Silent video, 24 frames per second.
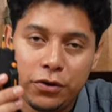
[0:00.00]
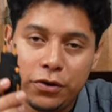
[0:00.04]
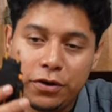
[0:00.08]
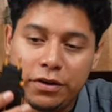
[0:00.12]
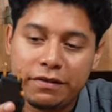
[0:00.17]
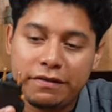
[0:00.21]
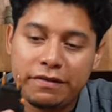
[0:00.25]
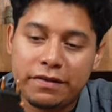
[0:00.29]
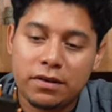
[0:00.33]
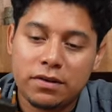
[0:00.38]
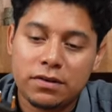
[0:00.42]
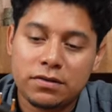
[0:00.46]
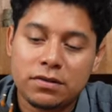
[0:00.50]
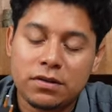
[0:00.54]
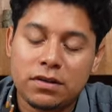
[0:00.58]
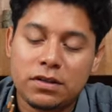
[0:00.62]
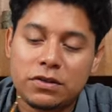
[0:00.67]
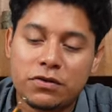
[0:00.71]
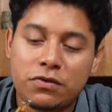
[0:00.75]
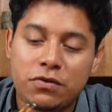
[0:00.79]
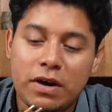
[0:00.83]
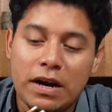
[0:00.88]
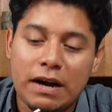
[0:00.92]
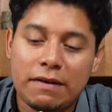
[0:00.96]

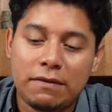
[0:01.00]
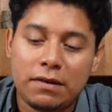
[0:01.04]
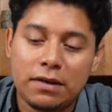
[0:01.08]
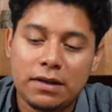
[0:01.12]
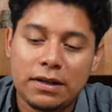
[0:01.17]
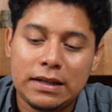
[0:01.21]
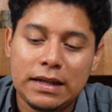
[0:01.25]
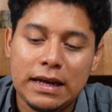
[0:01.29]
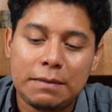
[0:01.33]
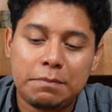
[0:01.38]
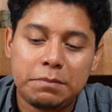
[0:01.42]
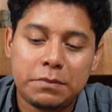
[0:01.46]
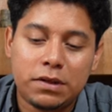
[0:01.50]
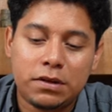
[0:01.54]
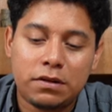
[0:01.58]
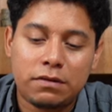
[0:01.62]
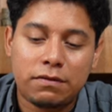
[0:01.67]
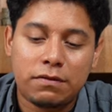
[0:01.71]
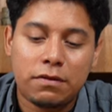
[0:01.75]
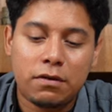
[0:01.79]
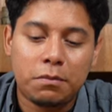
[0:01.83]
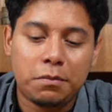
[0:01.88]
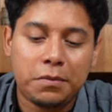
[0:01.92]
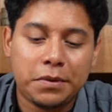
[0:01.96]
universal travel adapter
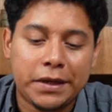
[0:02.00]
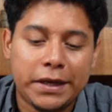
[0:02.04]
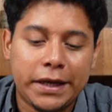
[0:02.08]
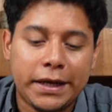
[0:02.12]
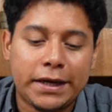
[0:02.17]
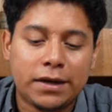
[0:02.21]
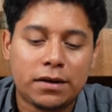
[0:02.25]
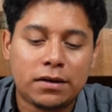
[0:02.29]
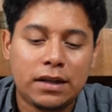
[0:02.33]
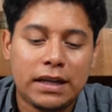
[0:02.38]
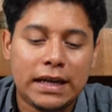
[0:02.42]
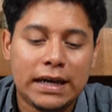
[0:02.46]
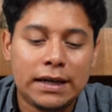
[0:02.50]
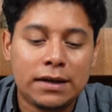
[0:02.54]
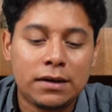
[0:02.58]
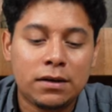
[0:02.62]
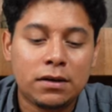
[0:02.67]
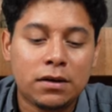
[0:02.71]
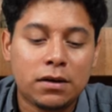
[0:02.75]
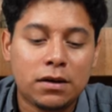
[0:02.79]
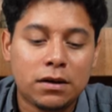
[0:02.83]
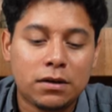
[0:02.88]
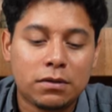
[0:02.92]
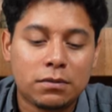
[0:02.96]
from
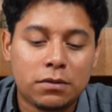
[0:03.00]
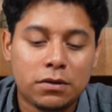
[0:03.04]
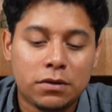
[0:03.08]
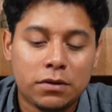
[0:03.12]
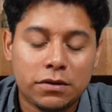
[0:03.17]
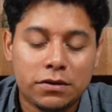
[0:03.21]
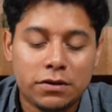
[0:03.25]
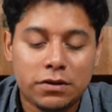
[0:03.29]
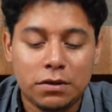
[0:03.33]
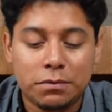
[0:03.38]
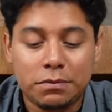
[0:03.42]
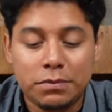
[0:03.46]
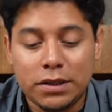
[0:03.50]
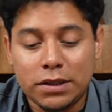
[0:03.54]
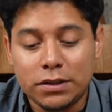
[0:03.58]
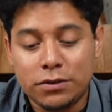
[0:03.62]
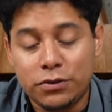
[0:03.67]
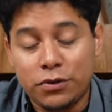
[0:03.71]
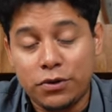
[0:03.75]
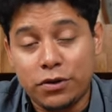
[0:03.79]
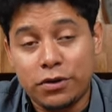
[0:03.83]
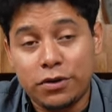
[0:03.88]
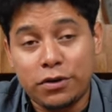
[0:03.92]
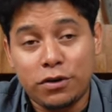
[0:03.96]
Kickerland, because
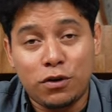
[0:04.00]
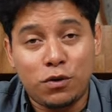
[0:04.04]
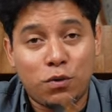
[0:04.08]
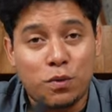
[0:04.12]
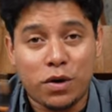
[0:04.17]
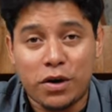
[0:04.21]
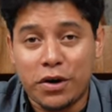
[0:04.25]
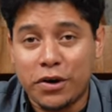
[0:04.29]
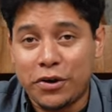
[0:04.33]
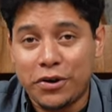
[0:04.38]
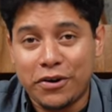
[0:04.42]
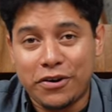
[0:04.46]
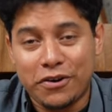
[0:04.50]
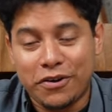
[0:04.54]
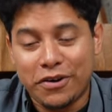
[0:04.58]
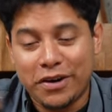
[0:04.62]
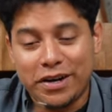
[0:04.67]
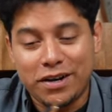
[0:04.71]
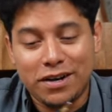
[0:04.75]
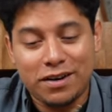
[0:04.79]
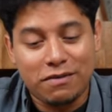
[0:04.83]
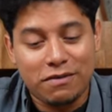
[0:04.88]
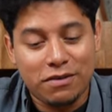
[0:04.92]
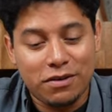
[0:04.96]
sometimes you don't know where you're
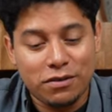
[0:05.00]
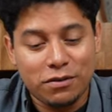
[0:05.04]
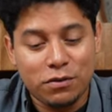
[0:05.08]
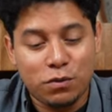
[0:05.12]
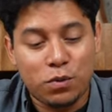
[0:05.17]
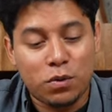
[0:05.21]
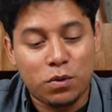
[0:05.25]
going around the